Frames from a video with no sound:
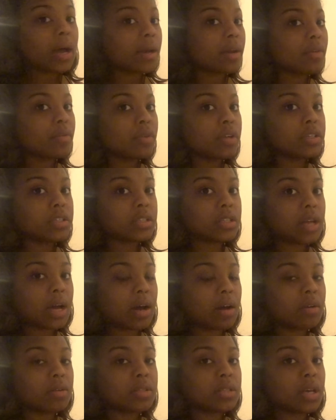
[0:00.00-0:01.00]
of reached
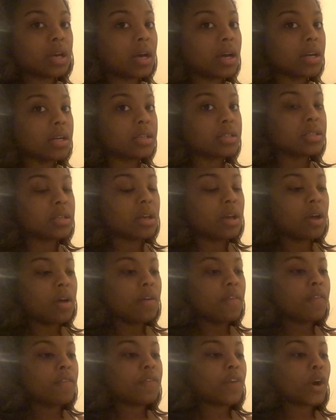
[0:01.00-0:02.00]
out to us
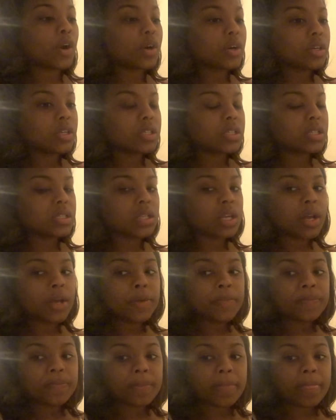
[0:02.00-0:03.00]
first.
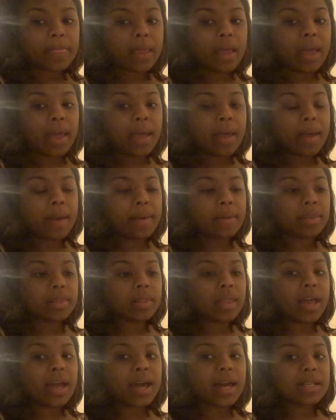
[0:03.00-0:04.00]
And
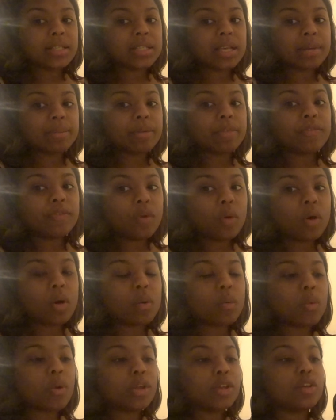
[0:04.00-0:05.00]
like I said
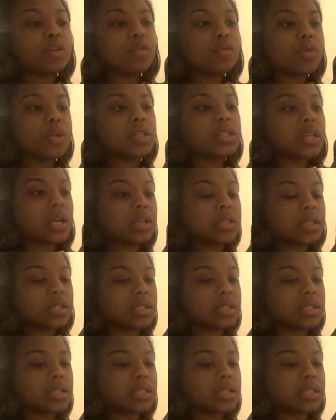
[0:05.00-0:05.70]
before, when you reach out to